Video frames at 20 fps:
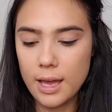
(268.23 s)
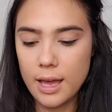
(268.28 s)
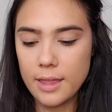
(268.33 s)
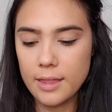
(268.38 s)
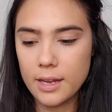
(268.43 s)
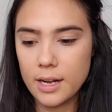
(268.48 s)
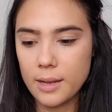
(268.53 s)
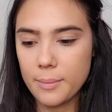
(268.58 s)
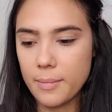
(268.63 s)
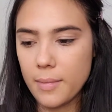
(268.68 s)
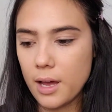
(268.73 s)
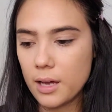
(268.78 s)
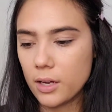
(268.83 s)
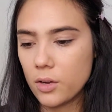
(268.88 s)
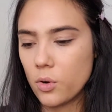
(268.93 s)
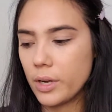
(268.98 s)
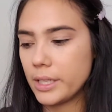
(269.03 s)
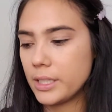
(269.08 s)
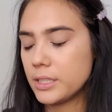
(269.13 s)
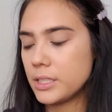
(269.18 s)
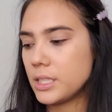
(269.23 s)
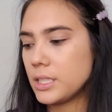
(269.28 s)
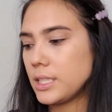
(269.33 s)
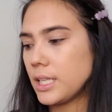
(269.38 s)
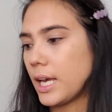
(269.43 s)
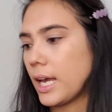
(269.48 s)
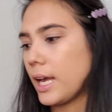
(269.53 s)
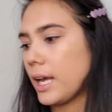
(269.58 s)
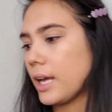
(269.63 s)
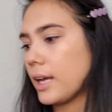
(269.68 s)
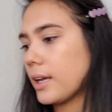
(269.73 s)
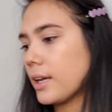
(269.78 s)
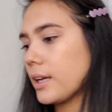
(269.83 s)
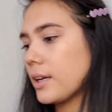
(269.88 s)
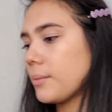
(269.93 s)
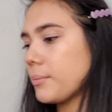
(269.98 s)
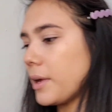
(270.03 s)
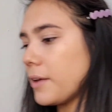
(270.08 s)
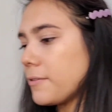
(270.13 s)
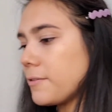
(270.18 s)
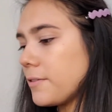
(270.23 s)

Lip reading: And then I'm going to take my